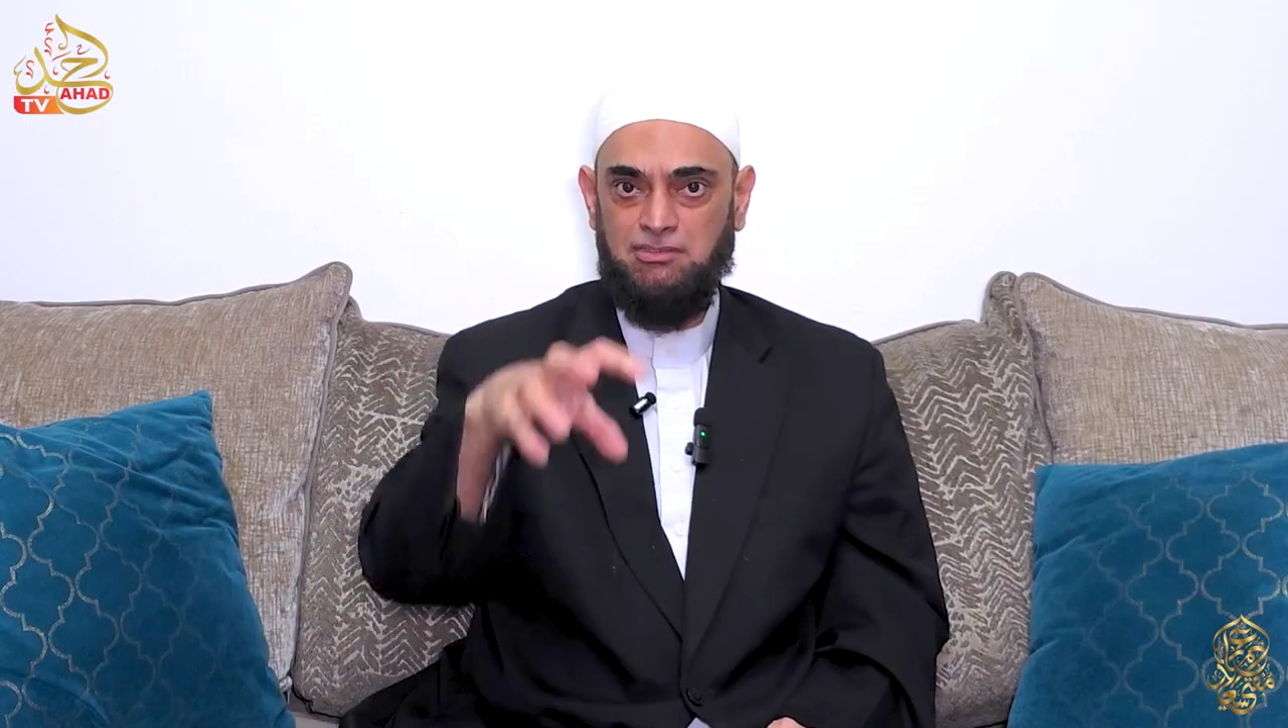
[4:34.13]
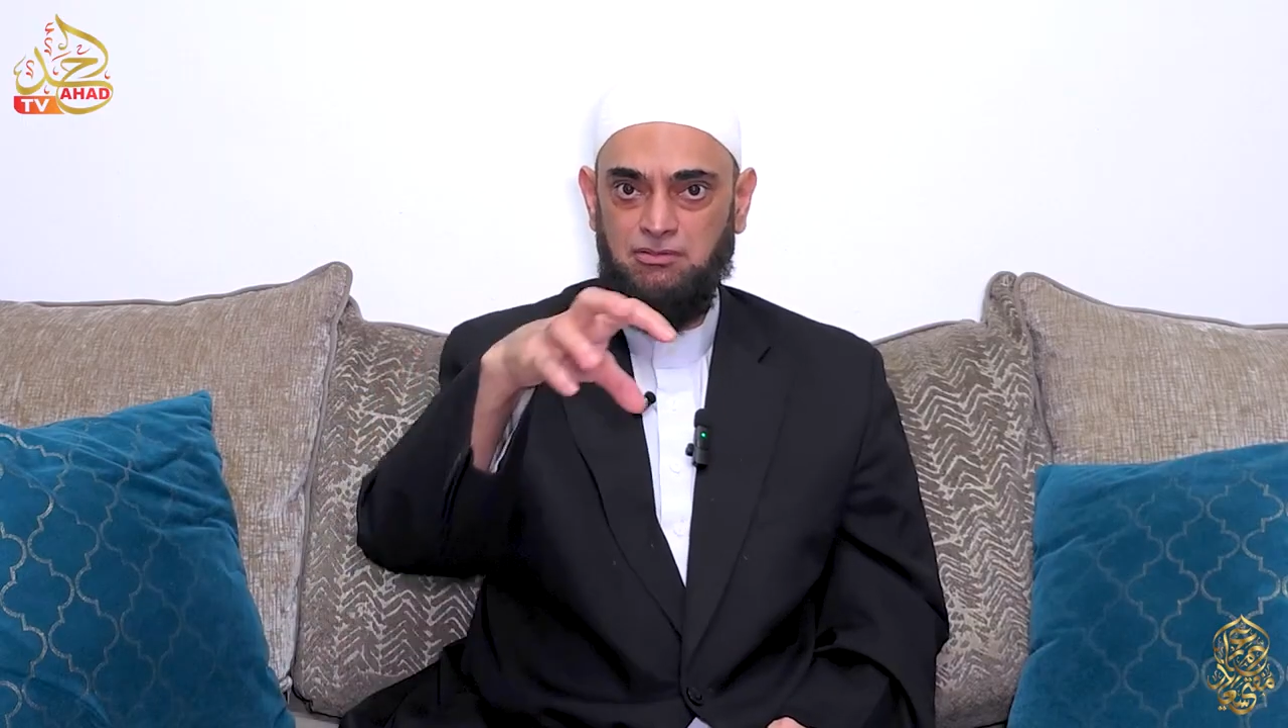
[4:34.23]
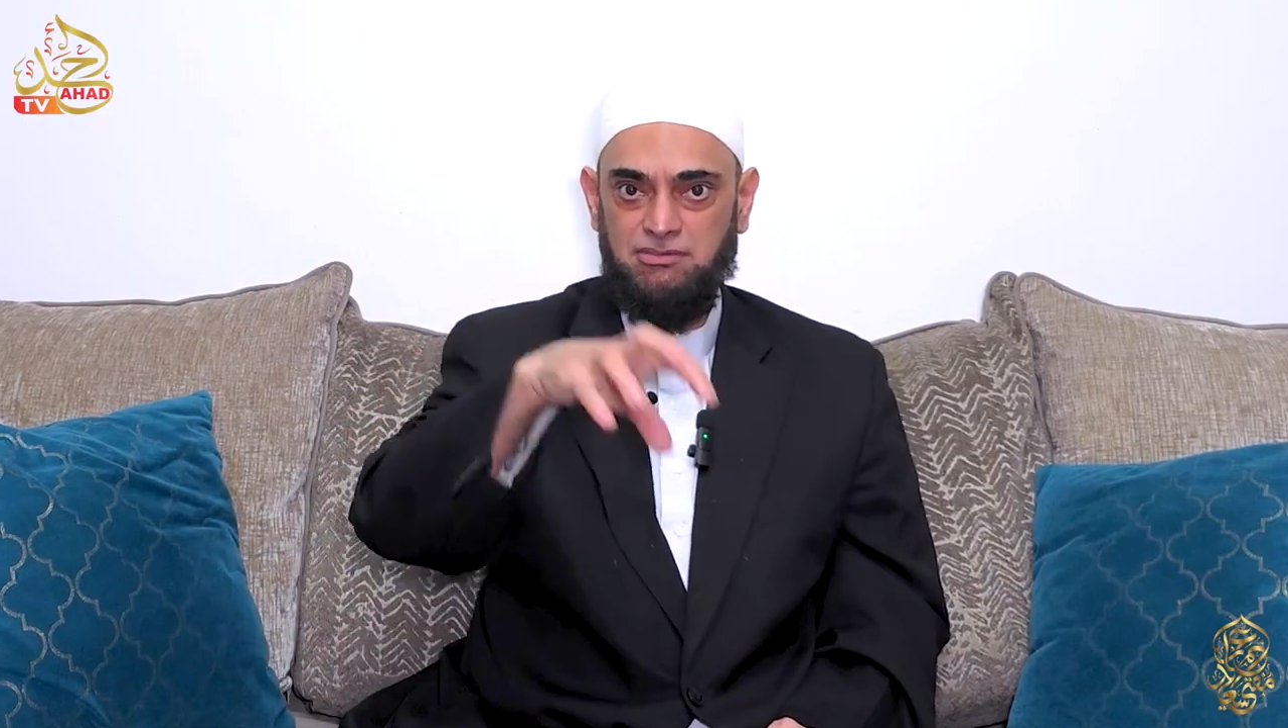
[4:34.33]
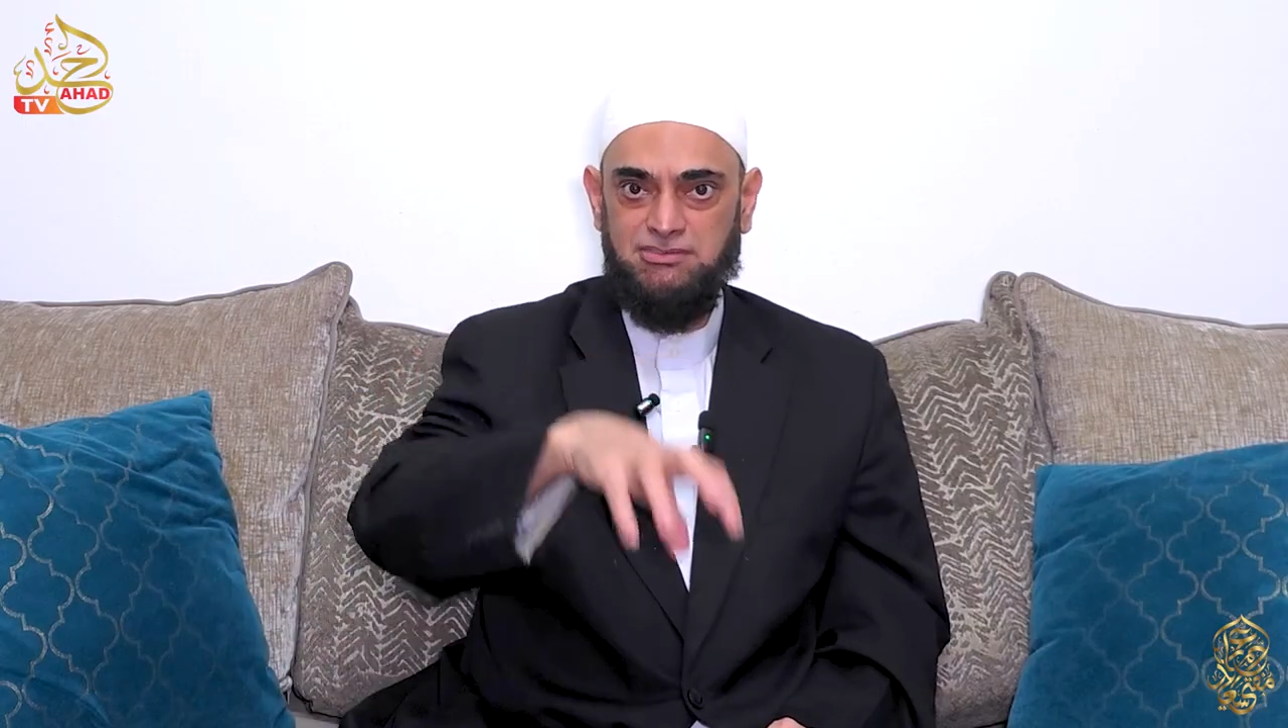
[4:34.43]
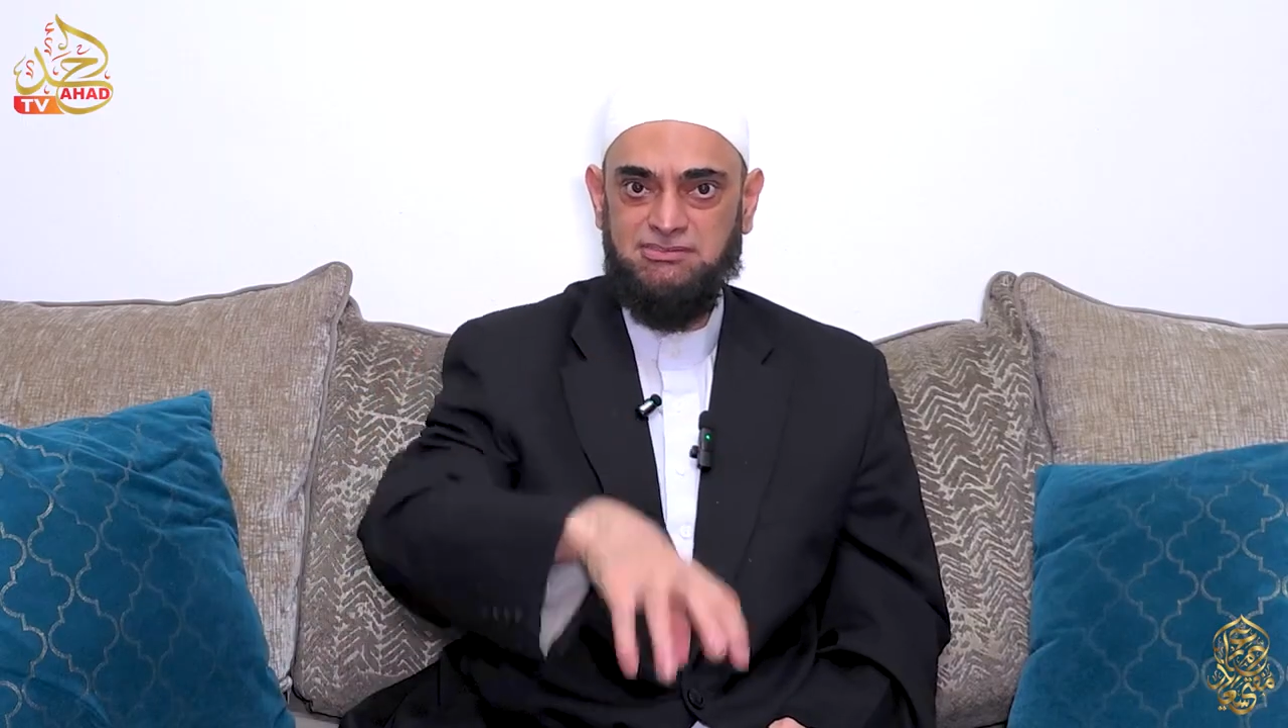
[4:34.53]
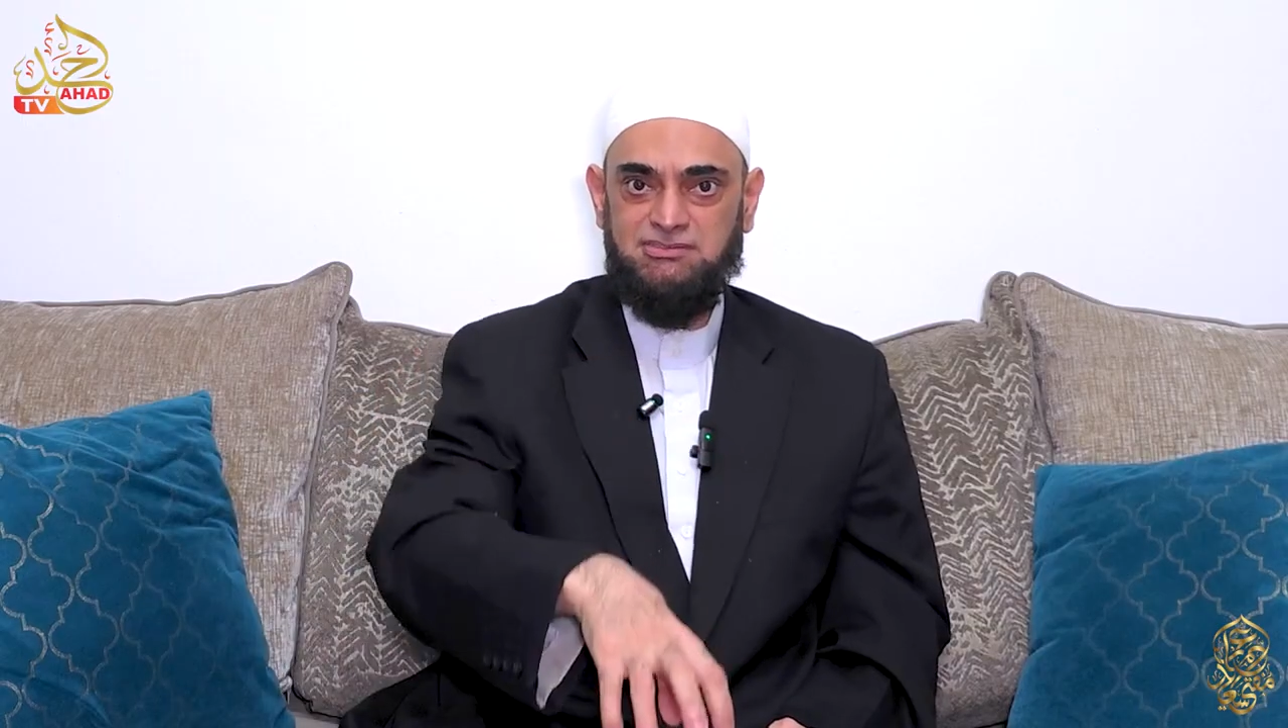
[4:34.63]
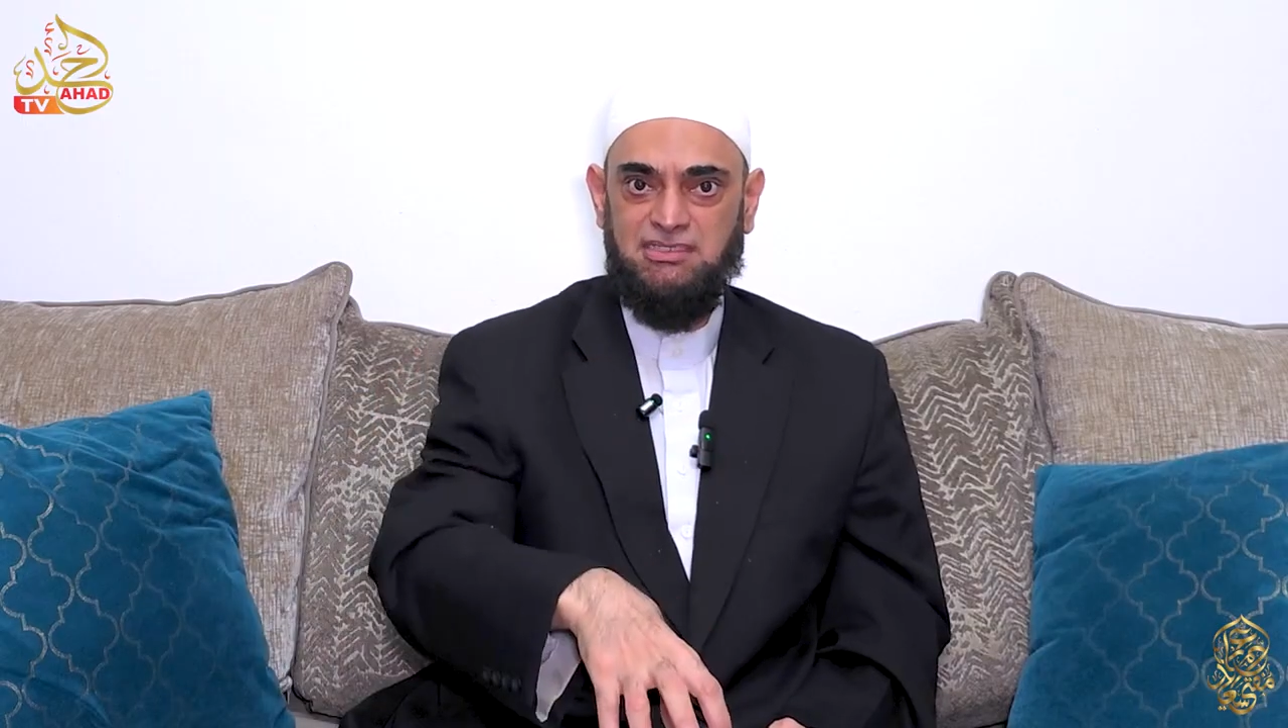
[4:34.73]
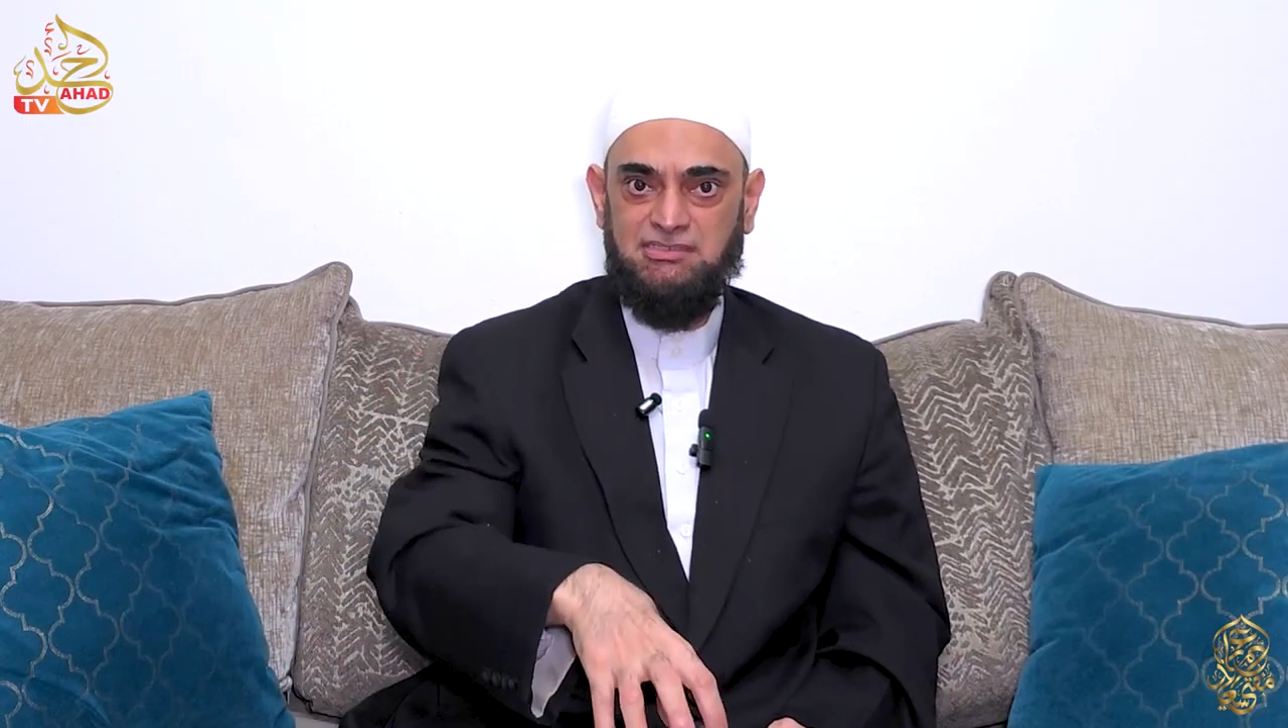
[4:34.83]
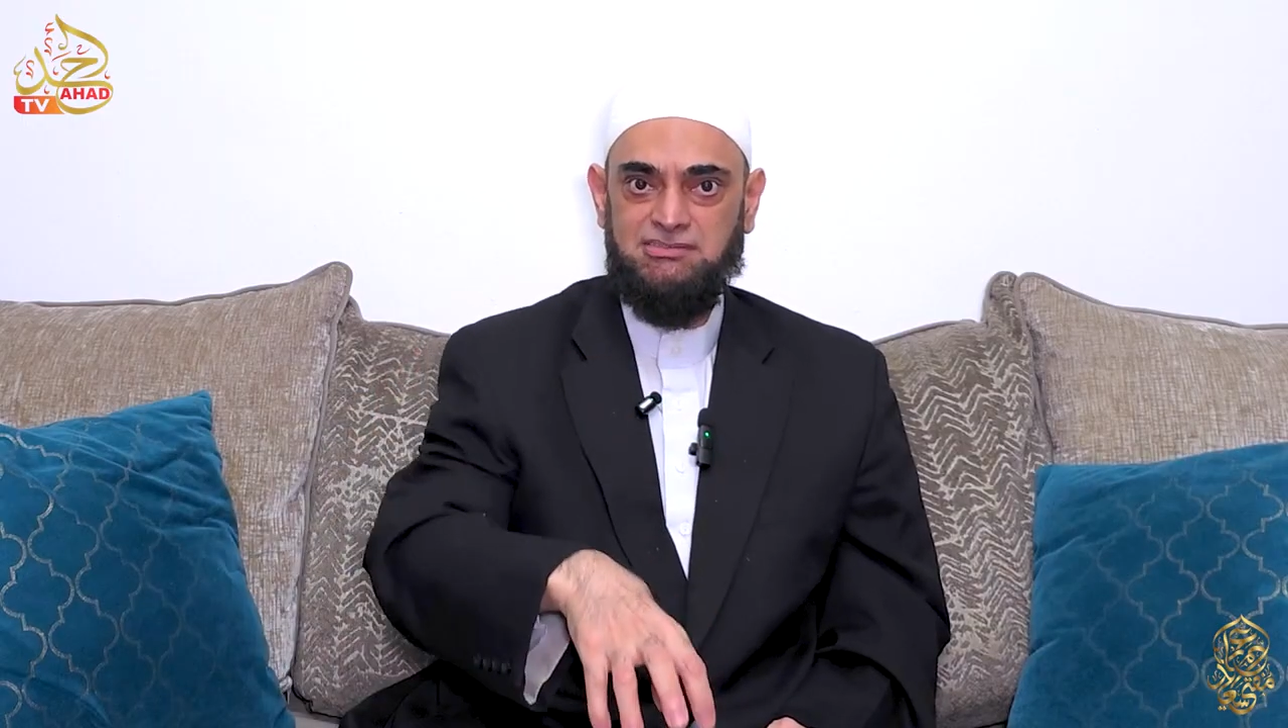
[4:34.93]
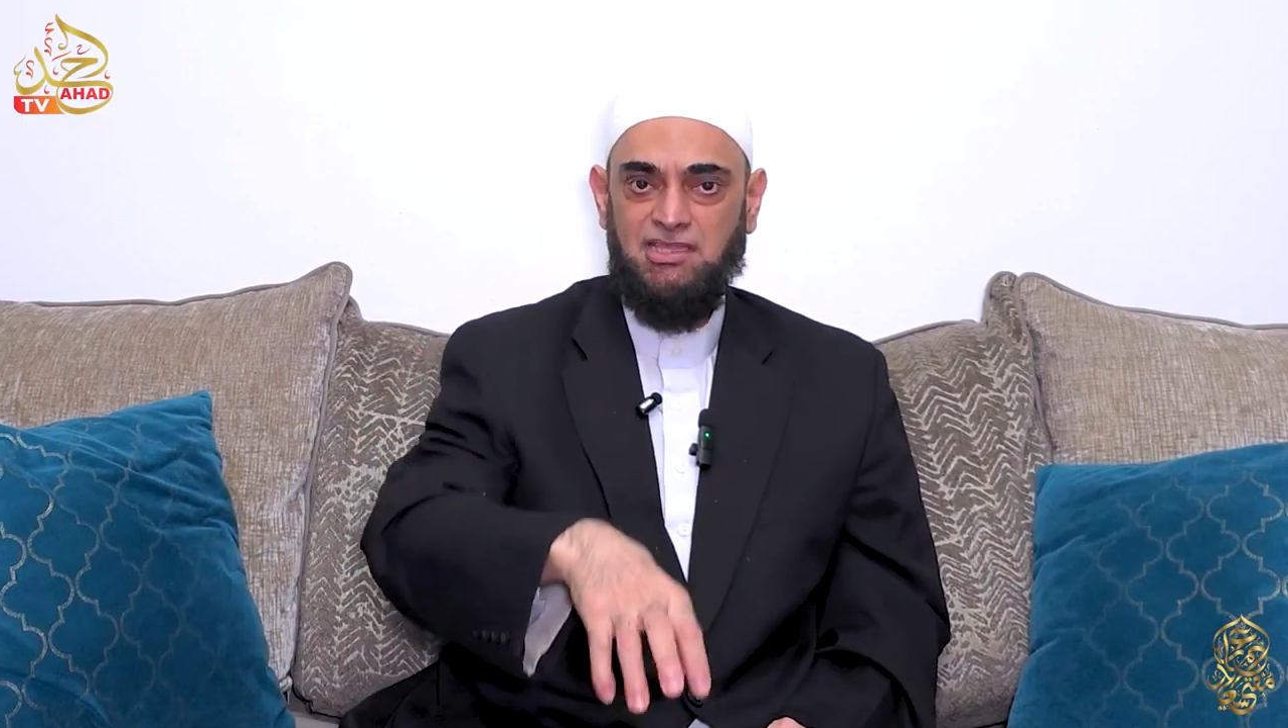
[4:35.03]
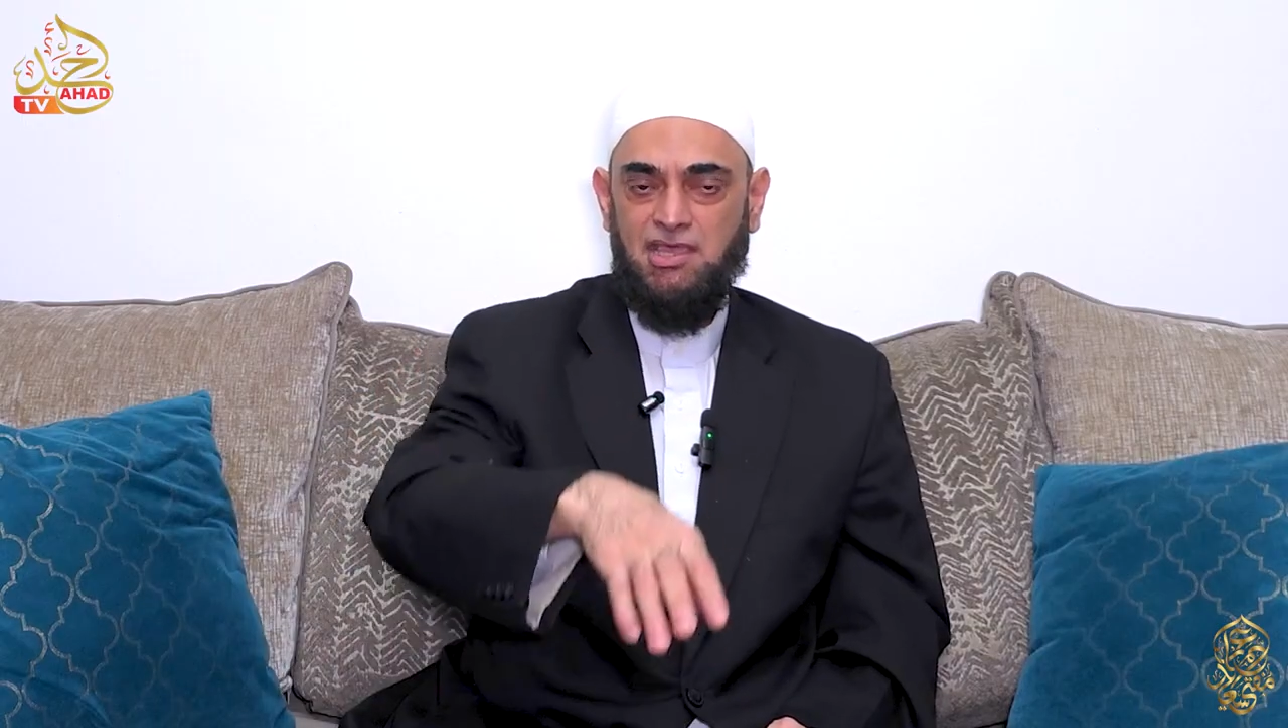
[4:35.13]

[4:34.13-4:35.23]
all these things,